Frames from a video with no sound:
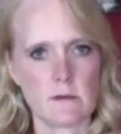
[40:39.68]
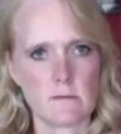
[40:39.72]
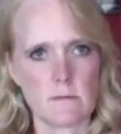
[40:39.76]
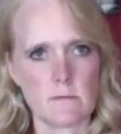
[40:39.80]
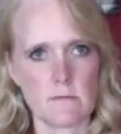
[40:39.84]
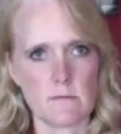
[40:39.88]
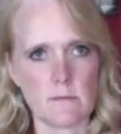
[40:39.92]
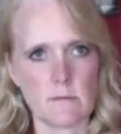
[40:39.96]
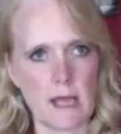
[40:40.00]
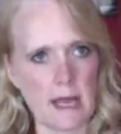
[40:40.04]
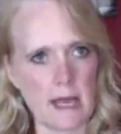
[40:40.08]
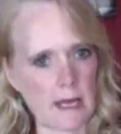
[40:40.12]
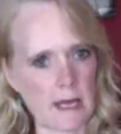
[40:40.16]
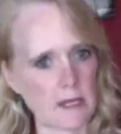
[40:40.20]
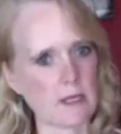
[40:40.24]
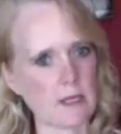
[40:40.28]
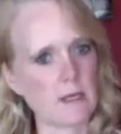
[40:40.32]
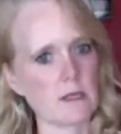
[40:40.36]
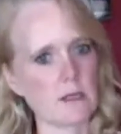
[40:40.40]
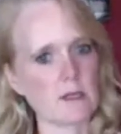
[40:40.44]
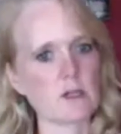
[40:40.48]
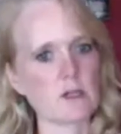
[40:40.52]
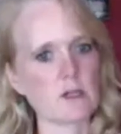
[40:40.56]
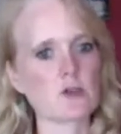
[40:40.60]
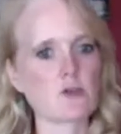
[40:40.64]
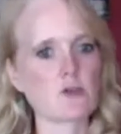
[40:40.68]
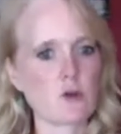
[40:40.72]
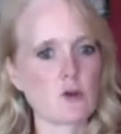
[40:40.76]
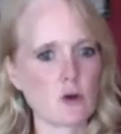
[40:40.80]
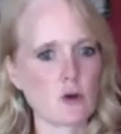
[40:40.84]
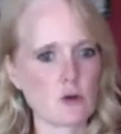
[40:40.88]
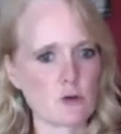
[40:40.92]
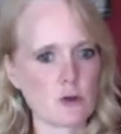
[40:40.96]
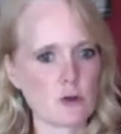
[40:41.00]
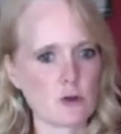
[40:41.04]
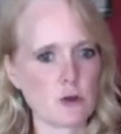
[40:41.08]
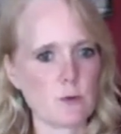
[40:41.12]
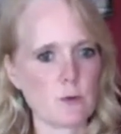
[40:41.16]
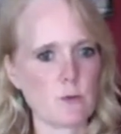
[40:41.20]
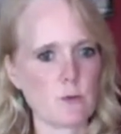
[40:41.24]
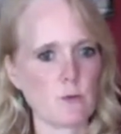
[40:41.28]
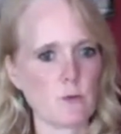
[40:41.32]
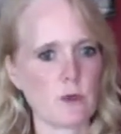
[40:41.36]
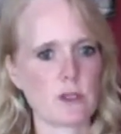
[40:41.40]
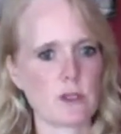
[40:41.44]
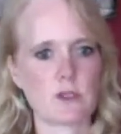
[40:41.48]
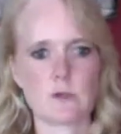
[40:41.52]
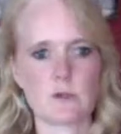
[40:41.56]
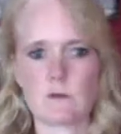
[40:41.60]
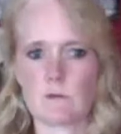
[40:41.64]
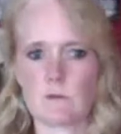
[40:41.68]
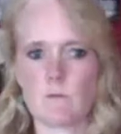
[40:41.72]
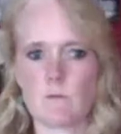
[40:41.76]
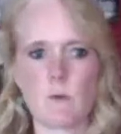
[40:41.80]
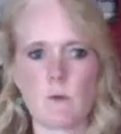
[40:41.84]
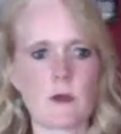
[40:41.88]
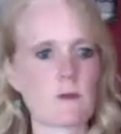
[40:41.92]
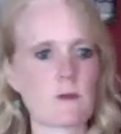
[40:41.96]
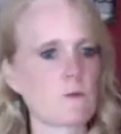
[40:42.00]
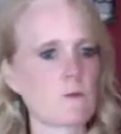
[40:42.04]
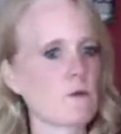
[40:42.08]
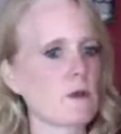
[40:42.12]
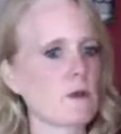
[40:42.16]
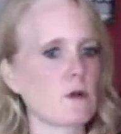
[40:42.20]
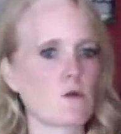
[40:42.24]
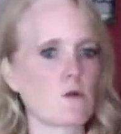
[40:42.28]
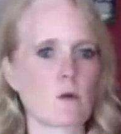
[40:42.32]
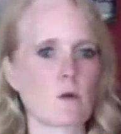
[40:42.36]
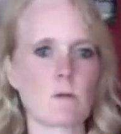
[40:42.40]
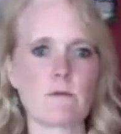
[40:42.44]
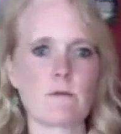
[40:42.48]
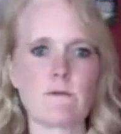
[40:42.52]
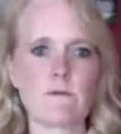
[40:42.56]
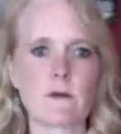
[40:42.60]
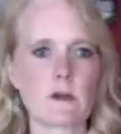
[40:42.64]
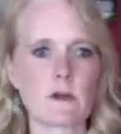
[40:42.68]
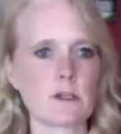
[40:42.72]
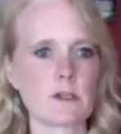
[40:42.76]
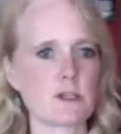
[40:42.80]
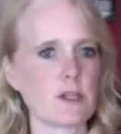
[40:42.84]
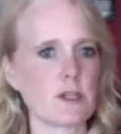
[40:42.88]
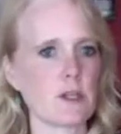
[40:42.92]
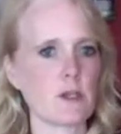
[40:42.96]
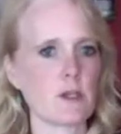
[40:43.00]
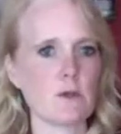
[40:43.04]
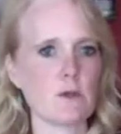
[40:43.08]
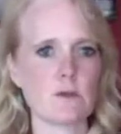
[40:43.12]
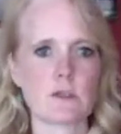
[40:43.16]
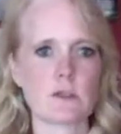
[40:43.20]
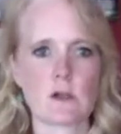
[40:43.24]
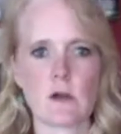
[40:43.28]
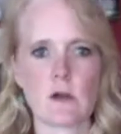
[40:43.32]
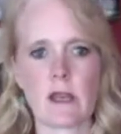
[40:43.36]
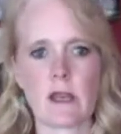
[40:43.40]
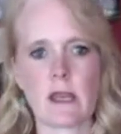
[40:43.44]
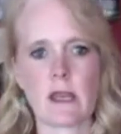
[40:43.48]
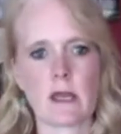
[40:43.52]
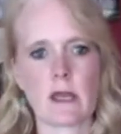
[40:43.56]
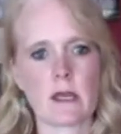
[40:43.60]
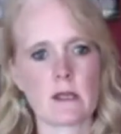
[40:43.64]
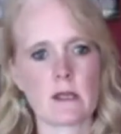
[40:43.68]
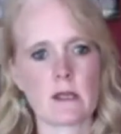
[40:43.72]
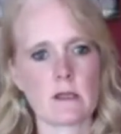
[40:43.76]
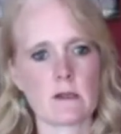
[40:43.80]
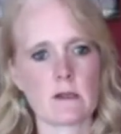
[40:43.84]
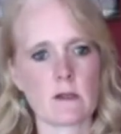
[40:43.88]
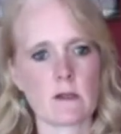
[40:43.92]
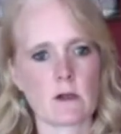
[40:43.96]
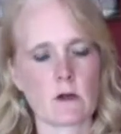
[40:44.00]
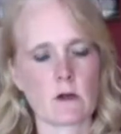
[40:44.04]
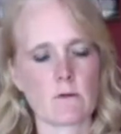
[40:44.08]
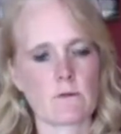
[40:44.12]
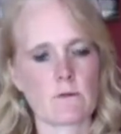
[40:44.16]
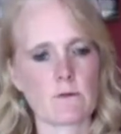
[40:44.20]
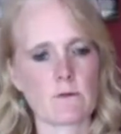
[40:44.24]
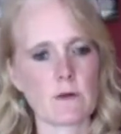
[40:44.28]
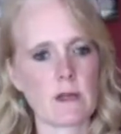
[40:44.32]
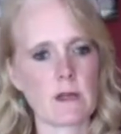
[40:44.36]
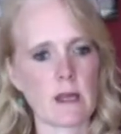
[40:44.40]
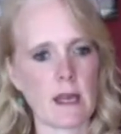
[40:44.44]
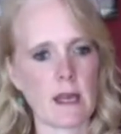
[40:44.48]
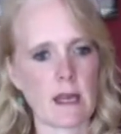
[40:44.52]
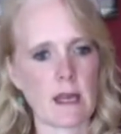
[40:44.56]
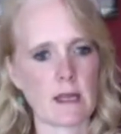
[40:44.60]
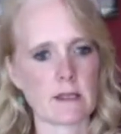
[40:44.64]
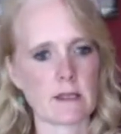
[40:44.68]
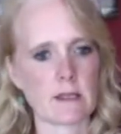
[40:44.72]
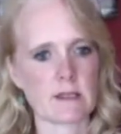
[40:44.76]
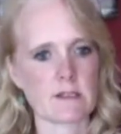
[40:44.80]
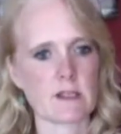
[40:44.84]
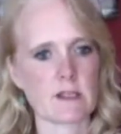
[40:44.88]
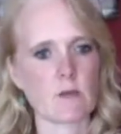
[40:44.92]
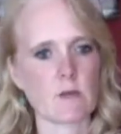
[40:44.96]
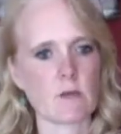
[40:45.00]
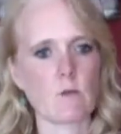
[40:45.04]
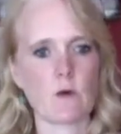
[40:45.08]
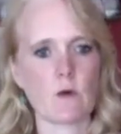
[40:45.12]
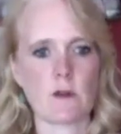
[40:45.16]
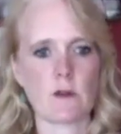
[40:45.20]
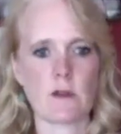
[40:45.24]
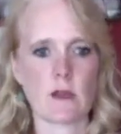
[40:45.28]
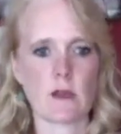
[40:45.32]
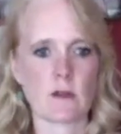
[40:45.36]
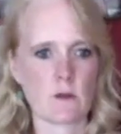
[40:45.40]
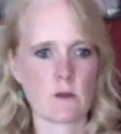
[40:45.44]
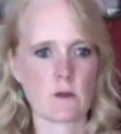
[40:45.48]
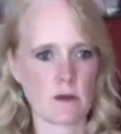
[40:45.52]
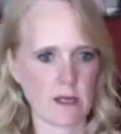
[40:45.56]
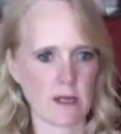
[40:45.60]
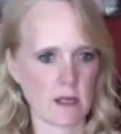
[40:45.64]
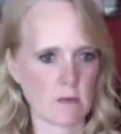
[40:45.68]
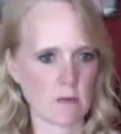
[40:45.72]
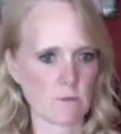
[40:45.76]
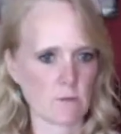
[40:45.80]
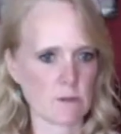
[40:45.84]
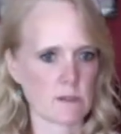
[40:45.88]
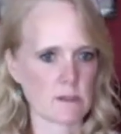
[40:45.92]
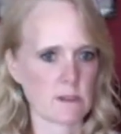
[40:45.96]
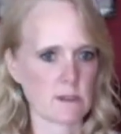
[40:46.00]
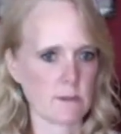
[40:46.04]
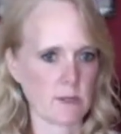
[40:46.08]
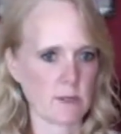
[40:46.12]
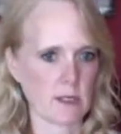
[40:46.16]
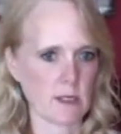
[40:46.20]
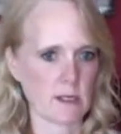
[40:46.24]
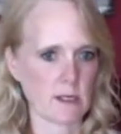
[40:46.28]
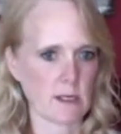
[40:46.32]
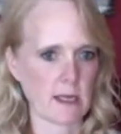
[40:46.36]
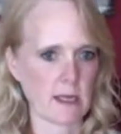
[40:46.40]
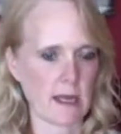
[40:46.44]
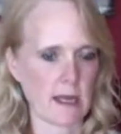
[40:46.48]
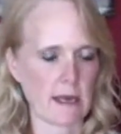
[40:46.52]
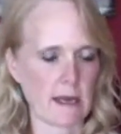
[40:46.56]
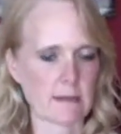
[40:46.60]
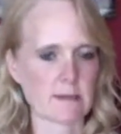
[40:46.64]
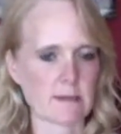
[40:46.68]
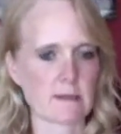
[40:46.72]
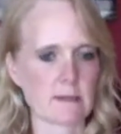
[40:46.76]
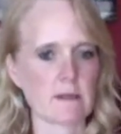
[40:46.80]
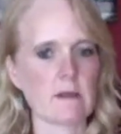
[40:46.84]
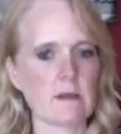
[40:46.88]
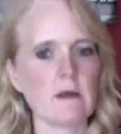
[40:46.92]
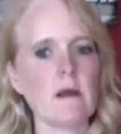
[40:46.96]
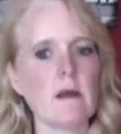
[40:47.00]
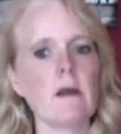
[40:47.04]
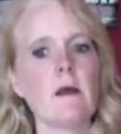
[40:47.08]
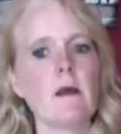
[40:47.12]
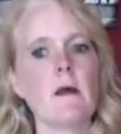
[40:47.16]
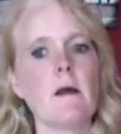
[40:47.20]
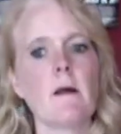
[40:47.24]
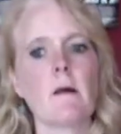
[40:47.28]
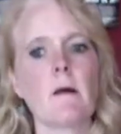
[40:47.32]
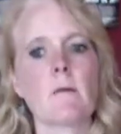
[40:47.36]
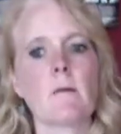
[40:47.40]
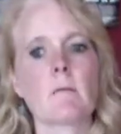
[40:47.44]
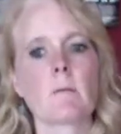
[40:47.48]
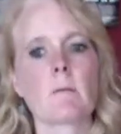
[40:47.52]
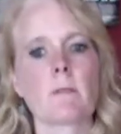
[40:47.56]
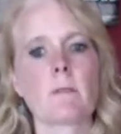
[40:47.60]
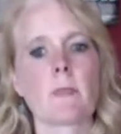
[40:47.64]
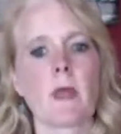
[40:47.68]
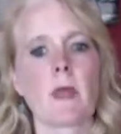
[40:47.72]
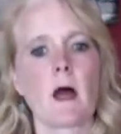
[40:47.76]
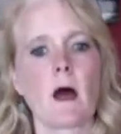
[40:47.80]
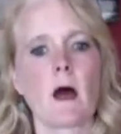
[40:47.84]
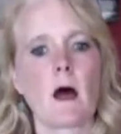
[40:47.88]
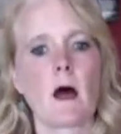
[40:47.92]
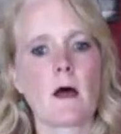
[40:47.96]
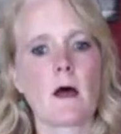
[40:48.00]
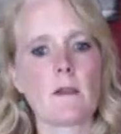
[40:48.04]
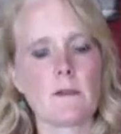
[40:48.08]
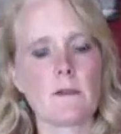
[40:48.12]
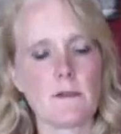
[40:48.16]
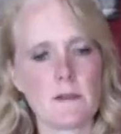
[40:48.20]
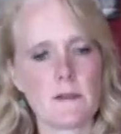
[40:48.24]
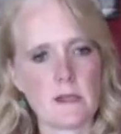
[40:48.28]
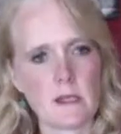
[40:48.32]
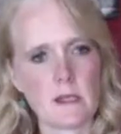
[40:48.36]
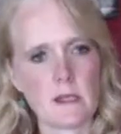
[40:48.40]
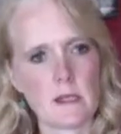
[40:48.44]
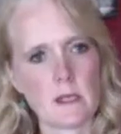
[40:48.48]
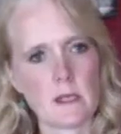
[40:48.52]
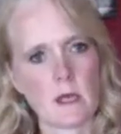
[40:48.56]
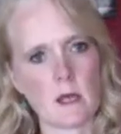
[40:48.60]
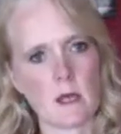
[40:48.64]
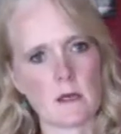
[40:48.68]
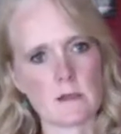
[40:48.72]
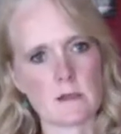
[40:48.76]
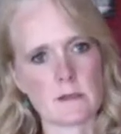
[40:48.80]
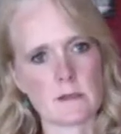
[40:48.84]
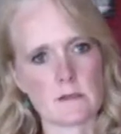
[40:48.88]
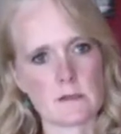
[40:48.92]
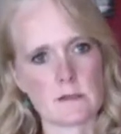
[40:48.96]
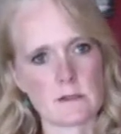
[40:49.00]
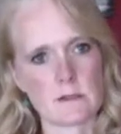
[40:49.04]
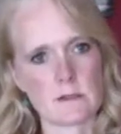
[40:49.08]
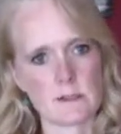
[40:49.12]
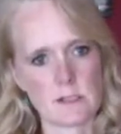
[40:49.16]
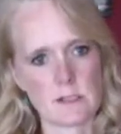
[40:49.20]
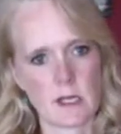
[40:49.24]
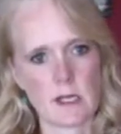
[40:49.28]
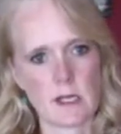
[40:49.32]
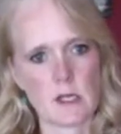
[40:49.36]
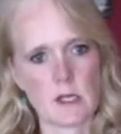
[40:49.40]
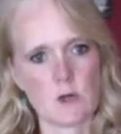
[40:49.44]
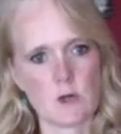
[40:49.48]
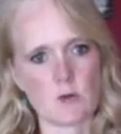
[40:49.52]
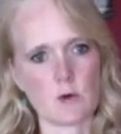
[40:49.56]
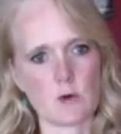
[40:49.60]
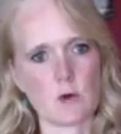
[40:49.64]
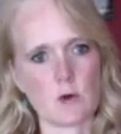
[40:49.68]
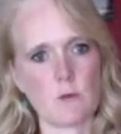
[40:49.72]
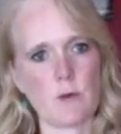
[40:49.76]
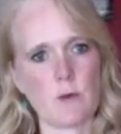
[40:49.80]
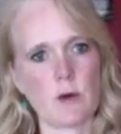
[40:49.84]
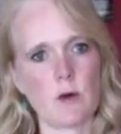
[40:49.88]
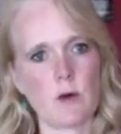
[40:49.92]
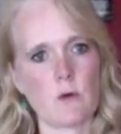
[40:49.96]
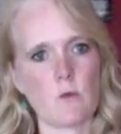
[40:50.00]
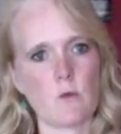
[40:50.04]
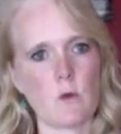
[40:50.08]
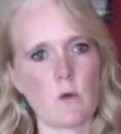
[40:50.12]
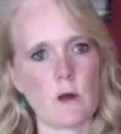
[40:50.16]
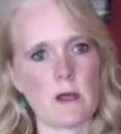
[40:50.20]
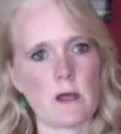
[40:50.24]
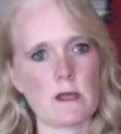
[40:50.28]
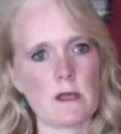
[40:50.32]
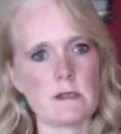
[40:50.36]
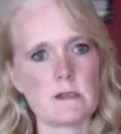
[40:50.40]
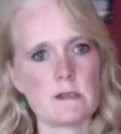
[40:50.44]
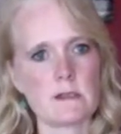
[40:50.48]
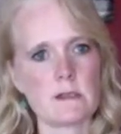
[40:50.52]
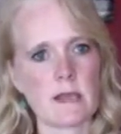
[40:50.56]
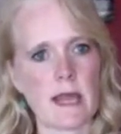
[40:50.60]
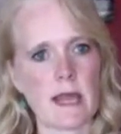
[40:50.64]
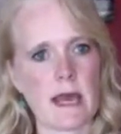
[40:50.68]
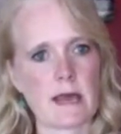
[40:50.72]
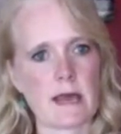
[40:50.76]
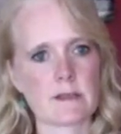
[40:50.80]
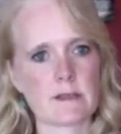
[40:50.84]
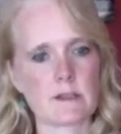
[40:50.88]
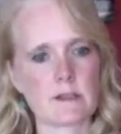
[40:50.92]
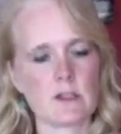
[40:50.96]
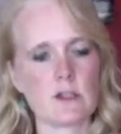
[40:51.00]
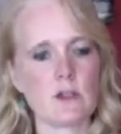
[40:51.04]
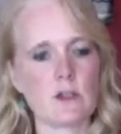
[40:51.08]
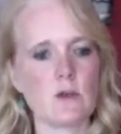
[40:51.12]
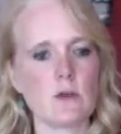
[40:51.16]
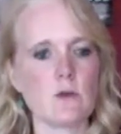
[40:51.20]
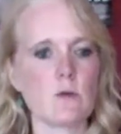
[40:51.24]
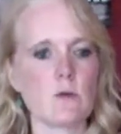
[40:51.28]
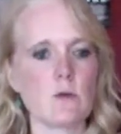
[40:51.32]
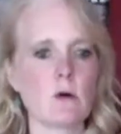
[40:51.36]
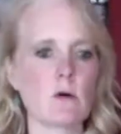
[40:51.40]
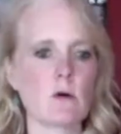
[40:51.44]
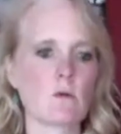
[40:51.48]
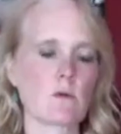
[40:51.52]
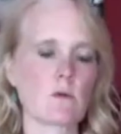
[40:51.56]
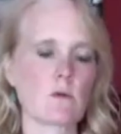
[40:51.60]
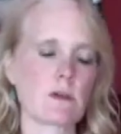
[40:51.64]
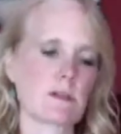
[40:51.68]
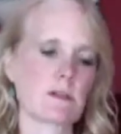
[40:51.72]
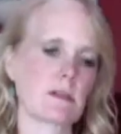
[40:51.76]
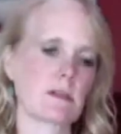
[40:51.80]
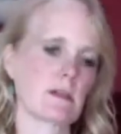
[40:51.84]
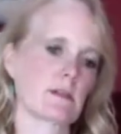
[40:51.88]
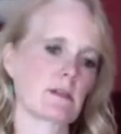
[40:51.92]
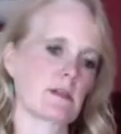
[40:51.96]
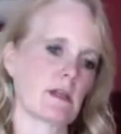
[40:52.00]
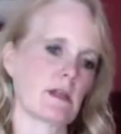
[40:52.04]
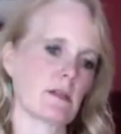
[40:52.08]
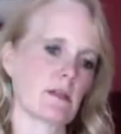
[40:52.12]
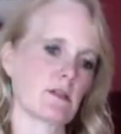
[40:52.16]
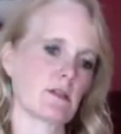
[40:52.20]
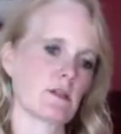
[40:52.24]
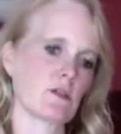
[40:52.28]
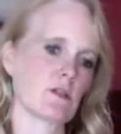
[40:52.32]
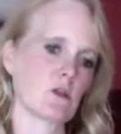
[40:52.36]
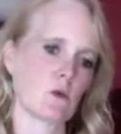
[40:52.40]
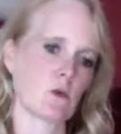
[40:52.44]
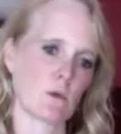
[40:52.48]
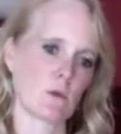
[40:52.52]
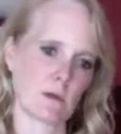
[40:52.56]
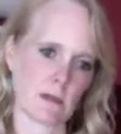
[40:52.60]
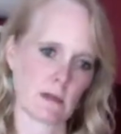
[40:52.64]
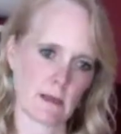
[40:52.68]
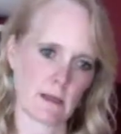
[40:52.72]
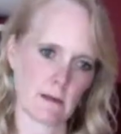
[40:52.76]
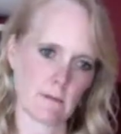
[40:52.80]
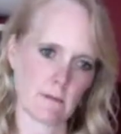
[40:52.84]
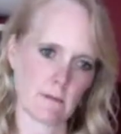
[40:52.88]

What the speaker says: had a control group which went through their normal function, used their hand, their free hand as they would. The other hand was limited and casted. The study group was asked to do wrist extensions only.